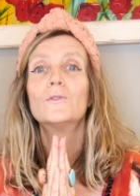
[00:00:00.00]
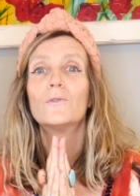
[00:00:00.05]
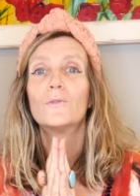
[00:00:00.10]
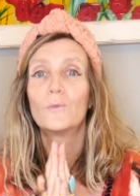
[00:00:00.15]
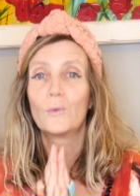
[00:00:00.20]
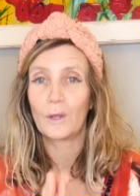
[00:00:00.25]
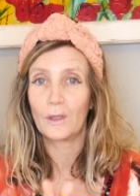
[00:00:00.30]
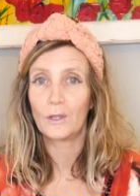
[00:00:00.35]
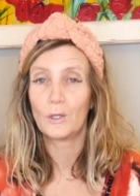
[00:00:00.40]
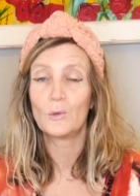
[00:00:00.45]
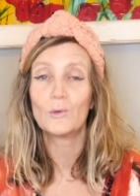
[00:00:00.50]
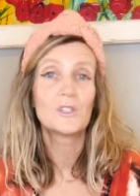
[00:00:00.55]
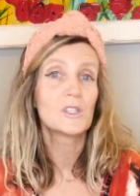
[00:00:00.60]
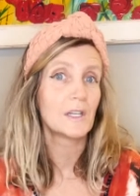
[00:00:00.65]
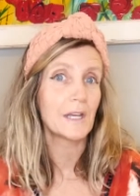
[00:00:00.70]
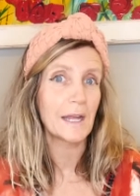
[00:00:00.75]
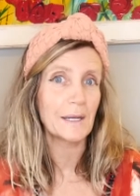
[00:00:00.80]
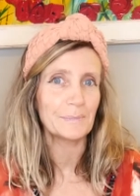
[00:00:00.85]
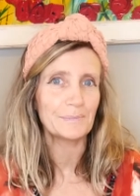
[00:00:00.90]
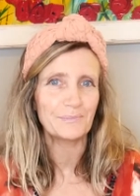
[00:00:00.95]
with you
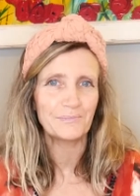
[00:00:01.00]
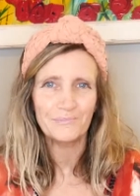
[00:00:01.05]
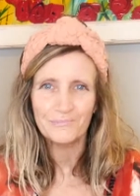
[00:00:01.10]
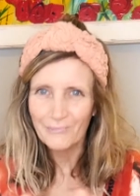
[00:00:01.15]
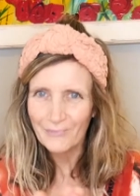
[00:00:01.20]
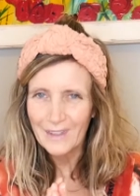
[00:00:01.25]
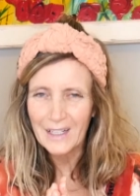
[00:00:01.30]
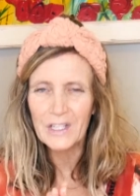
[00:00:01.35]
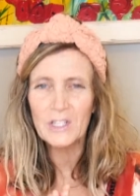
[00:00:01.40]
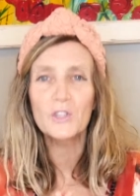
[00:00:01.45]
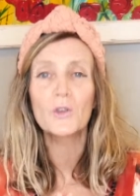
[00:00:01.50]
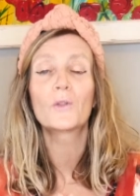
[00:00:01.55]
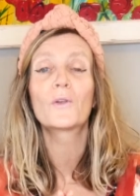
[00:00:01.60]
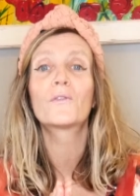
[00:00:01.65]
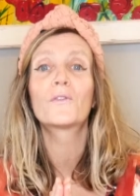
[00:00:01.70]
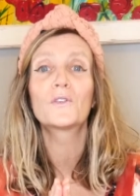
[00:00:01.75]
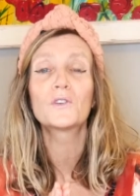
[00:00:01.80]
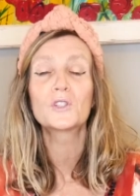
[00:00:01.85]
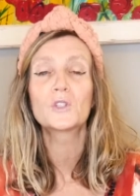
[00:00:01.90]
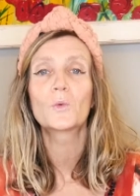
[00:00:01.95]
today. So, the
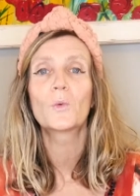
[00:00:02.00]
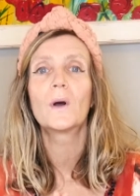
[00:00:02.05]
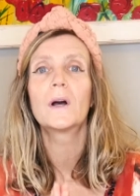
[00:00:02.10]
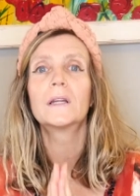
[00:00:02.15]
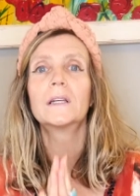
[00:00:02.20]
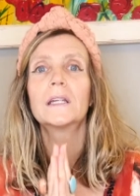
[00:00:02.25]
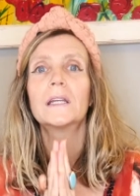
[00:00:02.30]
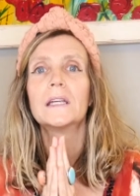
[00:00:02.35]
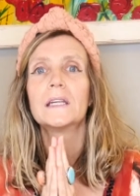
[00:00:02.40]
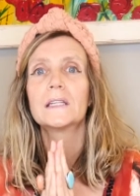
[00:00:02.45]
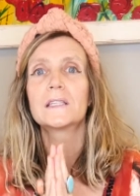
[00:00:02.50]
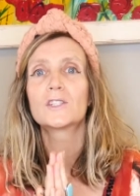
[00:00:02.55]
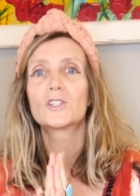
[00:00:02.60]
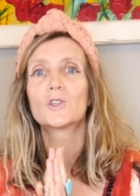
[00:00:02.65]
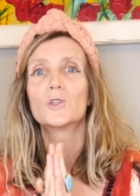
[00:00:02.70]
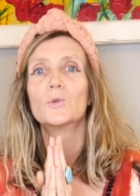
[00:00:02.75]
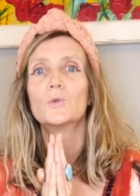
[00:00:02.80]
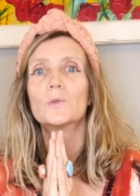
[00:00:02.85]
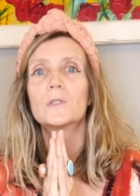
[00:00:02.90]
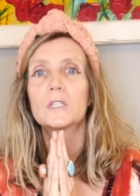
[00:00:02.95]
first one is
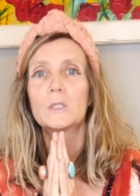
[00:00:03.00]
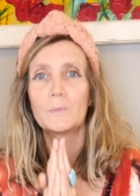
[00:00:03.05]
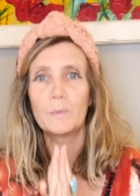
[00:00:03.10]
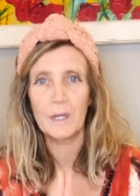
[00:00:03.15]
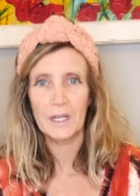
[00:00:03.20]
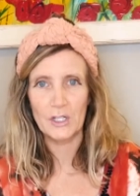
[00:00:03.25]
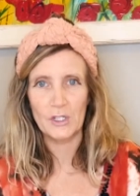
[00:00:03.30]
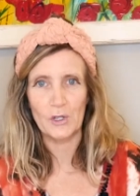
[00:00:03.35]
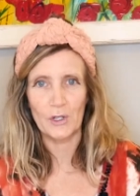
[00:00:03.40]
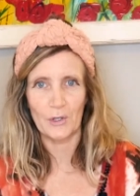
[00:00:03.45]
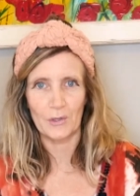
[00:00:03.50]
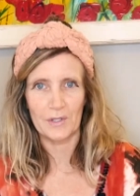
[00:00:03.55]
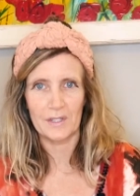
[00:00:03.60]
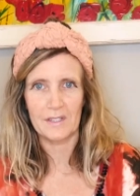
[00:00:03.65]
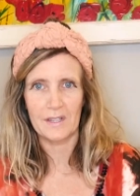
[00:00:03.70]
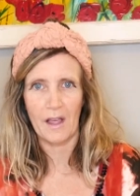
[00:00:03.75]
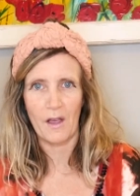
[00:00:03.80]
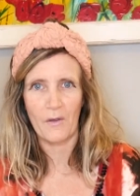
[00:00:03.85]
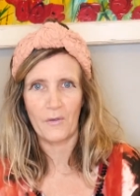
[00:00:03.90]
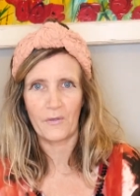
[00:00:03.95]
to speak to
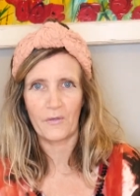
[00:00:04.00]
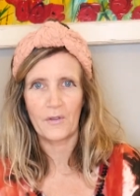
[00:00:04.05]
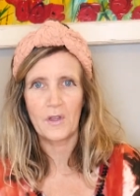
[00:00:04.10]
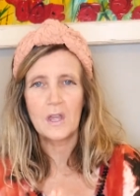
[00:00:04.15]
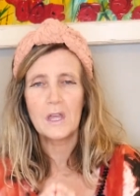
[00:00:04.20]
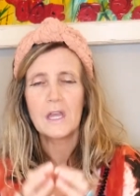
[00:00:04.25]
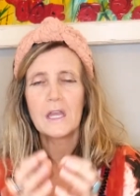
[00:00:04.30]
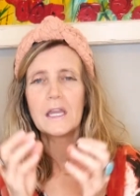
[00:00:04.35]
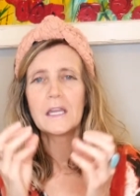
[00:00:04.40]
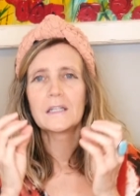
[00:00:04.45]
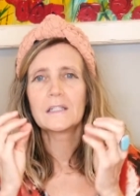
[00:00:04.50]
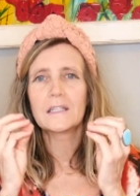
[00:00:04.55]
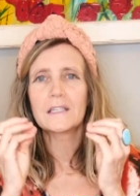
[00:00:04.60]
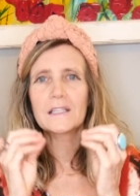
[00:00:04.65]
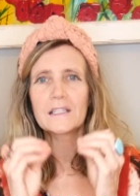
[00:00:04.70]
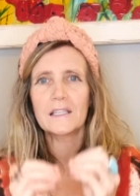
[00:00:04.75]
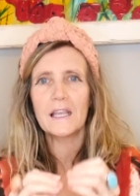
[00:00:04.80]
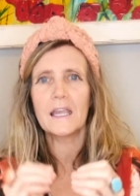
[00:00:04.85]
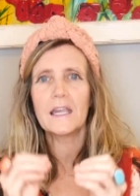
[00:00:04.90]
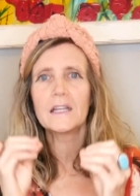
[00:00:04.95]
yourself, to
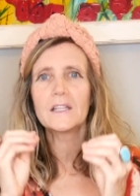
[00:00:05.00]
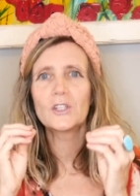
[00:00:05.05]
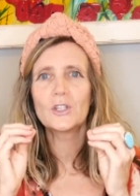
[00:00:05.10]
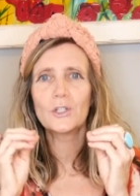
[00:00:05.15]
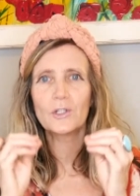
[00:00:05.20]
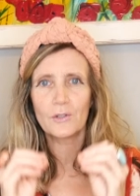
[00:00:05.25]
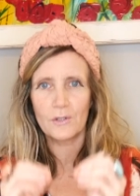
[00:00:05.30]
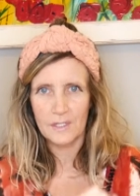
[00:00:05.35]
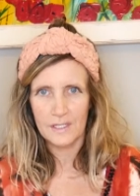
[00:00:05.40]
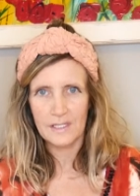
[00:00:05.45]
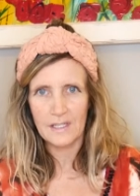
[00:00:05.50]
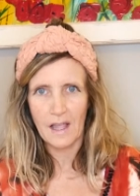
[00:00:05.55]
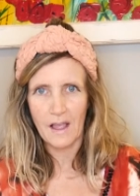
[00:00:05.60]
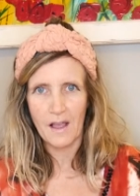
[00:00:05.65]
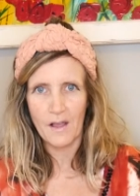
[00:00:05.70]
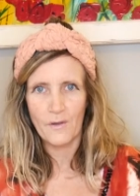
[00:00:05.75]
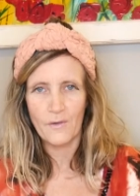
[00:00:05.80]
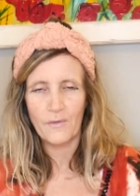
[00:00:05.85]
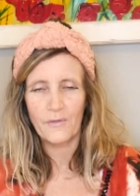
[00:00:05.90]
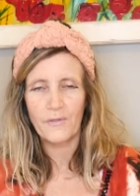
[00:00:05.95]
say to
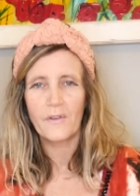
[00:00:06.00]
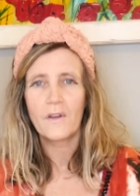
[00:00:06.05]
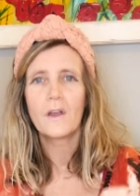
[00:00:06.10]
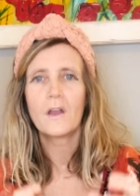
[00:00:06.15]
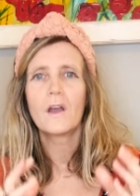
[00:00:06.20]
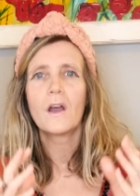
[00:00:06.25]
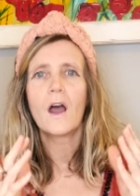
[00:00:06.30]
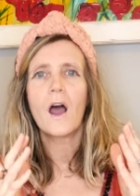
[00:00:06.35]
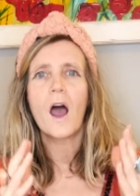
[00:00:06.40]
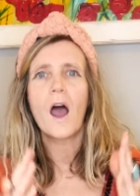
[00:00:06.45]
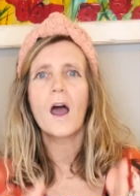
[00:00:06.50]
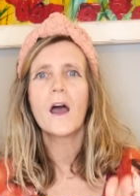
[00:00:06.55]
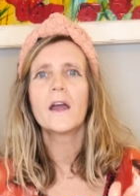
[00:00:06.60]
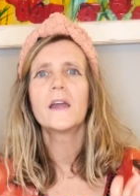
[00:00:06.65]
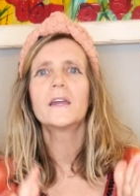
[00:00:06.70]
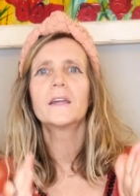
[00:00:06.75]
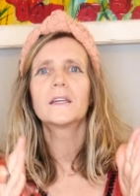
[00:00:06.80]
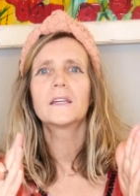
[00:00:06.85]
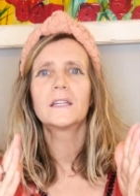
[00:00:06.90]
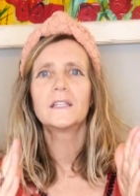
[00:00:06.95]
yourself,
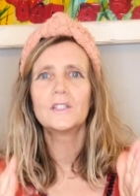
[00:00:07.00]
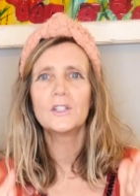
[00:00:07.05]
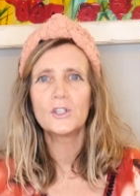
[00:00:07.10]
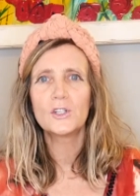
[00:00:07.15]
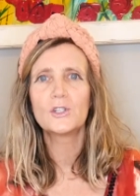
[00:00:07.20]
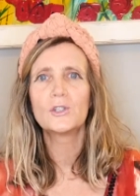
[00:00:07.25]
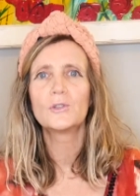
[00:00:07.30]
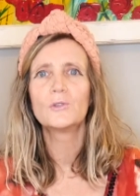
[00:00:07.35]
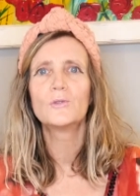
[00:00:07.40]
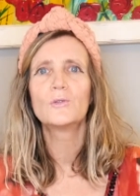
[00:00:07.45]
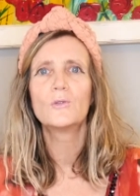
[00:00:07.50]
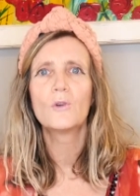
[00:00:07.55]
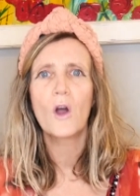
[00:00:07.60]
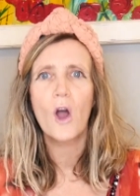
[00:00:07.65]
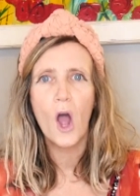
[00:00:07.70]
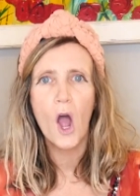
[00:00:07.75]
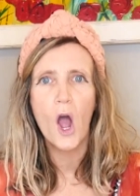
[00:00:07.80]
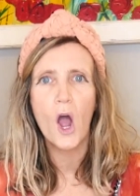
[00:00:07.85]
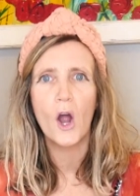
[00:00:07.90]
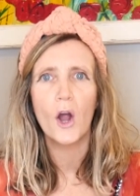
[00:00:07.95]
I can do
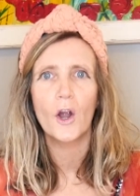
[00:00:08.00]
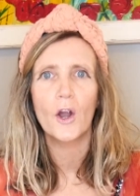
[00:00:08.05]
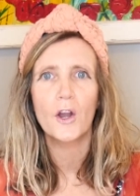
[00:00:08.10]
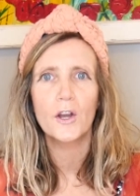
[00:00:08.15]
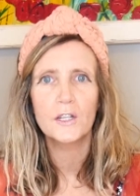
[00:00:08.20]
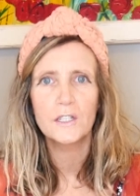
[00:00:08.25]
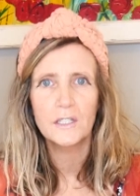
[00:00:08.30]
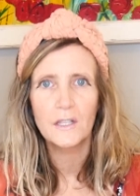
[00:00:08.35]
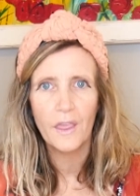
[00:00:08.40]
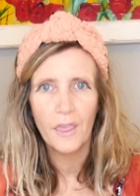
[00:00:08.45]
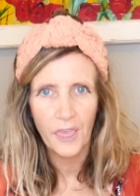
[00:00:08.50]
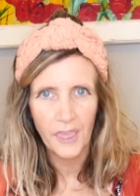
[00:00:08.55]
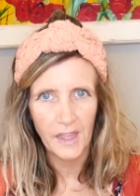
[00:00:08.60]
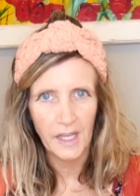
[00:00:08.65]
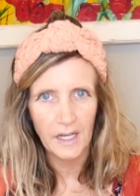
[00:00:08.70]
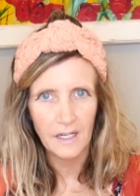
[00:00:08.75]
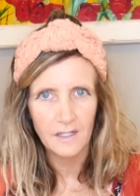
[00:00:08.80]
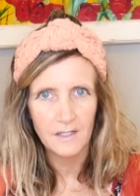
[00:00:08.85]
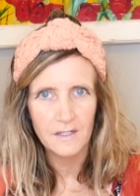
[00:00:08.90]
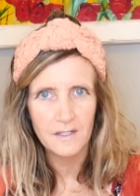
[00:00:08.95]
hard
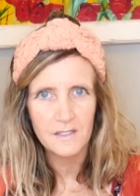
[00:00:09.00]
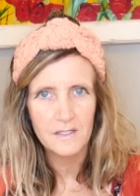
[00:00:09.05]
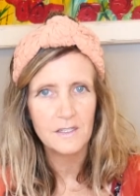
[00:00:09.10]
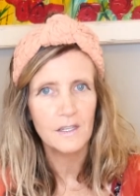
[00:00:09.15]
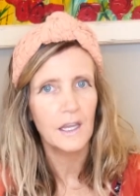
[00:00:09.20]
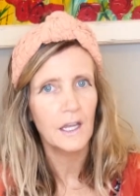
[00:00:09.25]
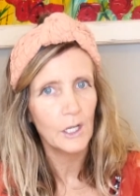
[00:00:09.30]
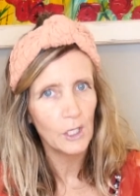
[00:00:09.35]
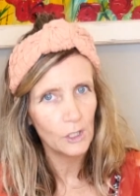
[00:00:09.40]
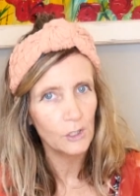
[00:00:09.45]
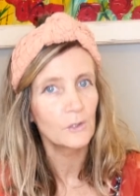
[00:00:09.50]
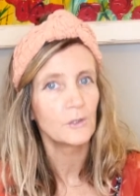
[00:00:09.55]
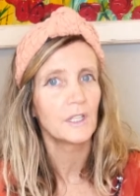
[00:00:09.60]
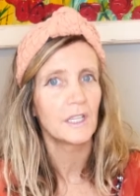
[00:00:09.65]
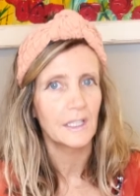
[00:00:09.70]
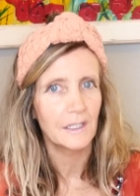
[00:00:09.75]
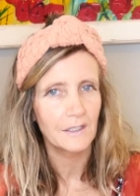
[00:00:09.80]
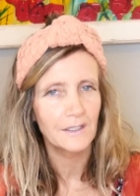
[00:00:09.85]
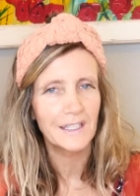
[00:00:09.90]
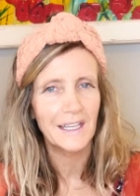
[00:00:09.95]
things,
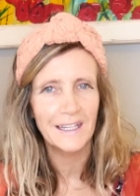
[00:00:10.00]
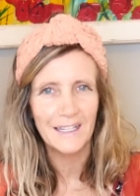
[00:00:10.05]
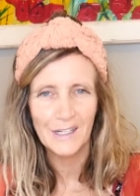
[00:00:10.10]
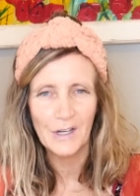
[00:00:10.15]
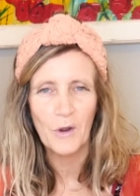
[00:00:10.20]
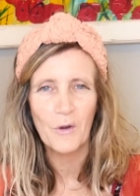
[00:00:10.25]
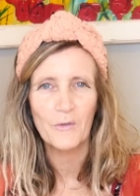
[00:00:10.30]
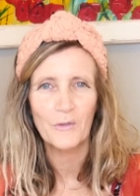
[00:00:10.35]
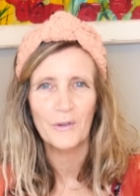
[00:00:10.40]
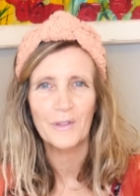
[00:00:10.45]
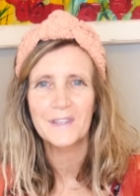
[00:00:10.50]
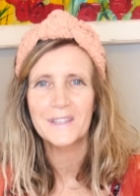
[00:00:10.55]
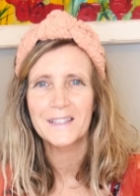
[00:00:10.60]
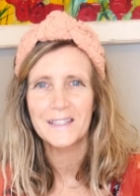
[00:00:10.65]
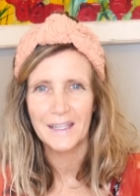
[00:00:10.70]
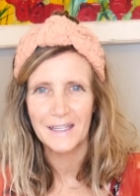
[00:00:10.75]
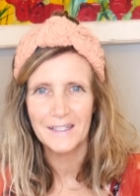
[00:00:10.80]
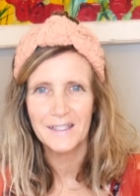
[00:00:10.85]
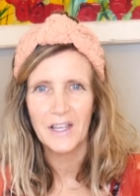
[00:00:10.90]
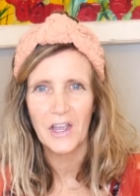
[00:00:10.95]
including getting over this
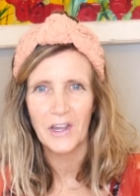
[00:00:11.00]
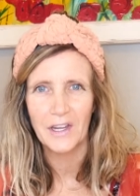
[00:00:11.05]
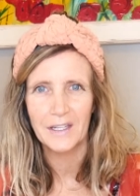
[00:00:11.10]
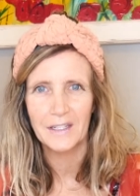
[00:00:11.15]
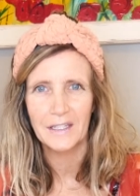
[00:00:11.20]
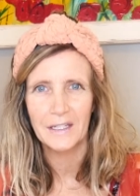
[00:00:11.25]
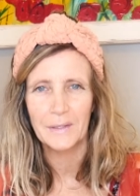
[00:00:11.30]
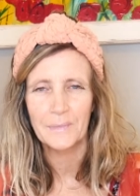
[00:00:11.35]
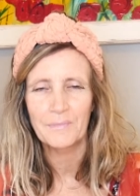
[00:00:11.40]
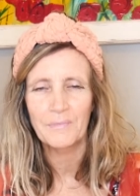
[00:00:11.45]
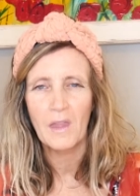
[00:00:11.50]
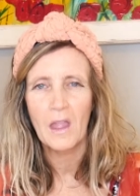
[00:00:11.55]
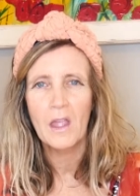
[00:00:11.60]
anxiety.